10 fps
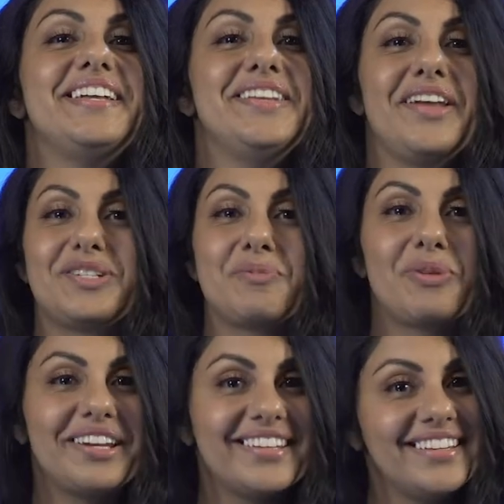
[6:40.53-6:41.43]
Not to
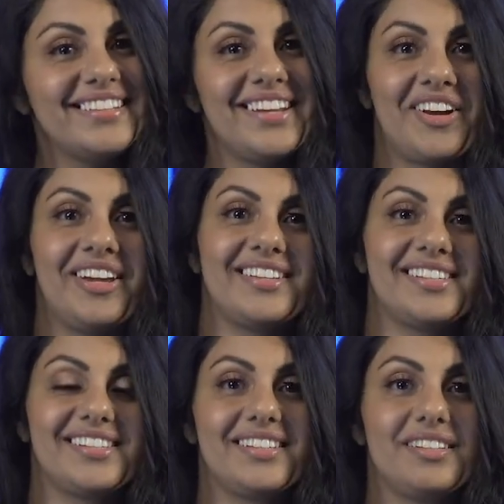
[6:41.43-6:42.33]
pray to King
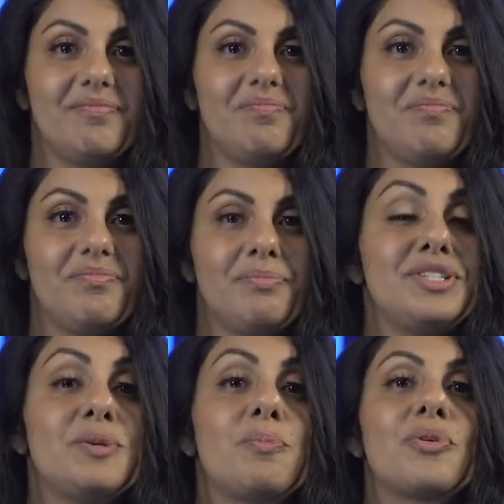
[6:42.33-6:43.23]
Darius,
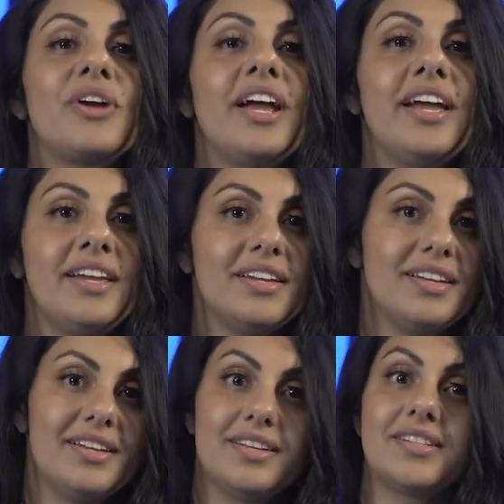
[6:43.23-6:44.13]
but to pray
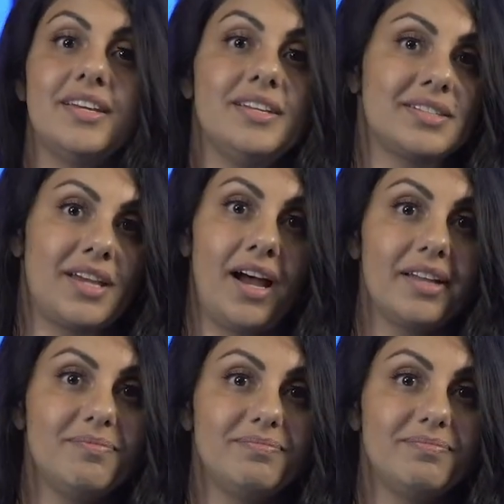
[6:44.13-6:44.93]
to his God.